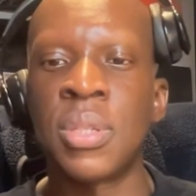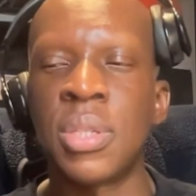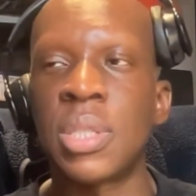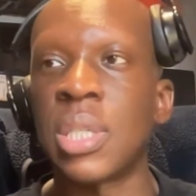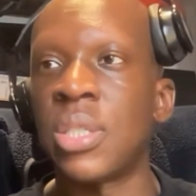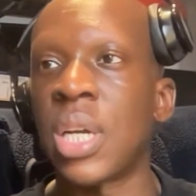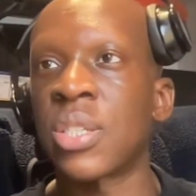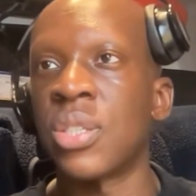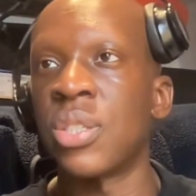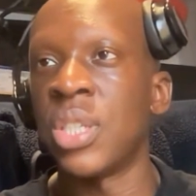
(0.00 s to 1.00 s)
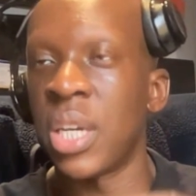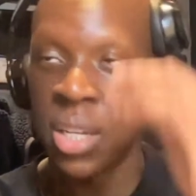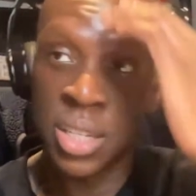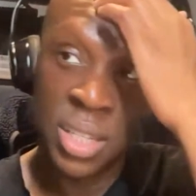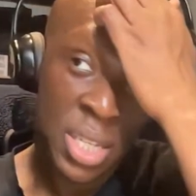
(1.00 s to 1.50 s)
This is Jackson. Yeah,
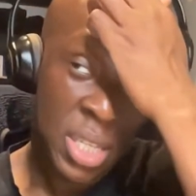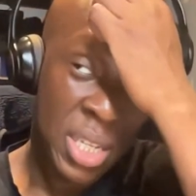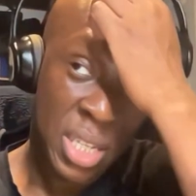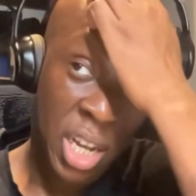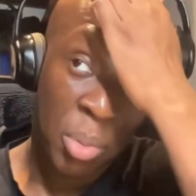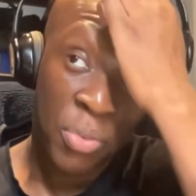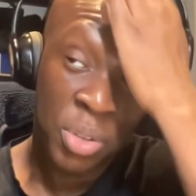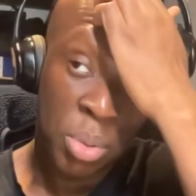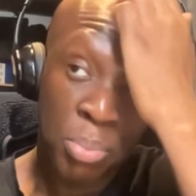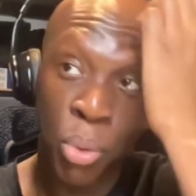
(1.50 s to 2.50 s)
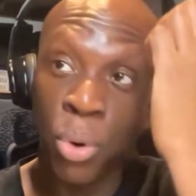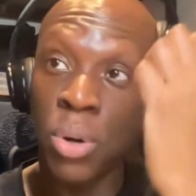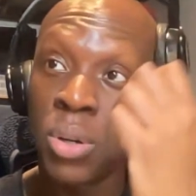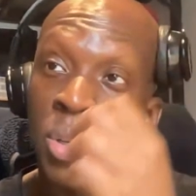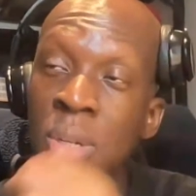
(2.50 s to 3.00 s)
he needs to come off. He's been poor.
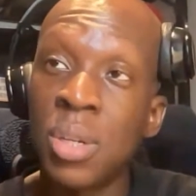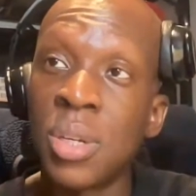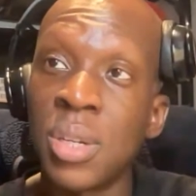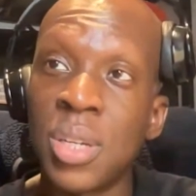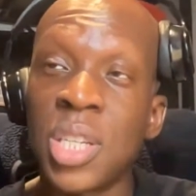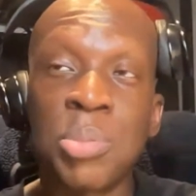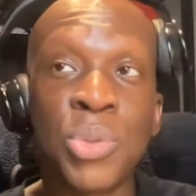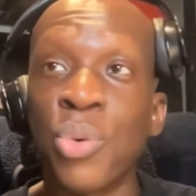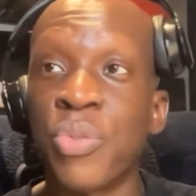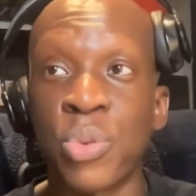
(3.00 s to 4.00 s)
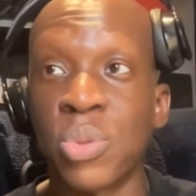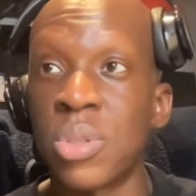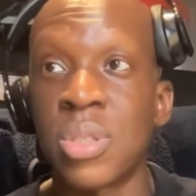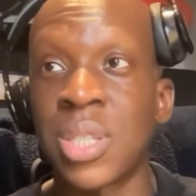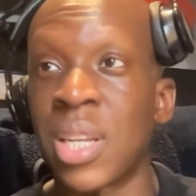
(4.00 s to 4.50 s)
He's been awful
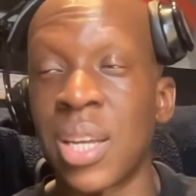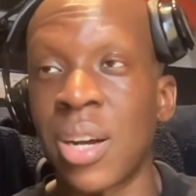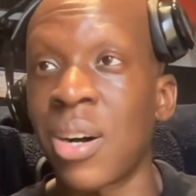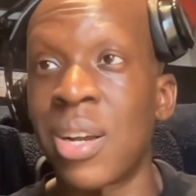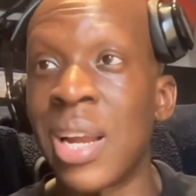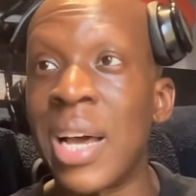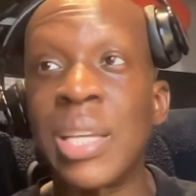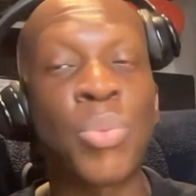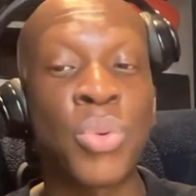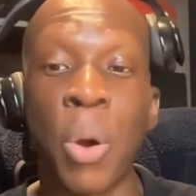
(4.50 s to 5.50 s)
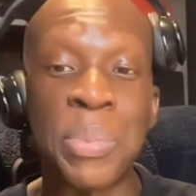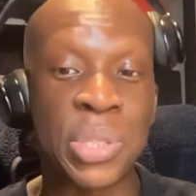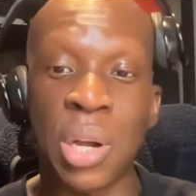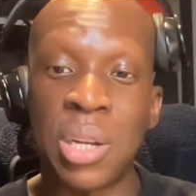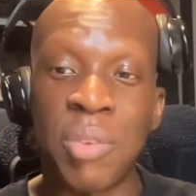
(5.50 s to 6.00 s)
today. I can't lie. He will not be
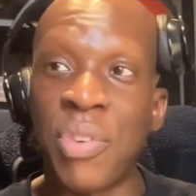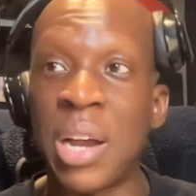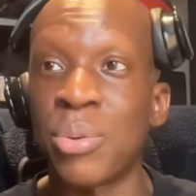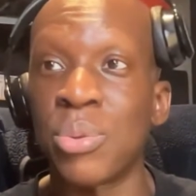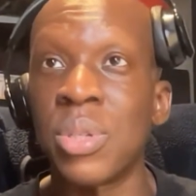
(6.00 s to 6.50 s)
starting the final.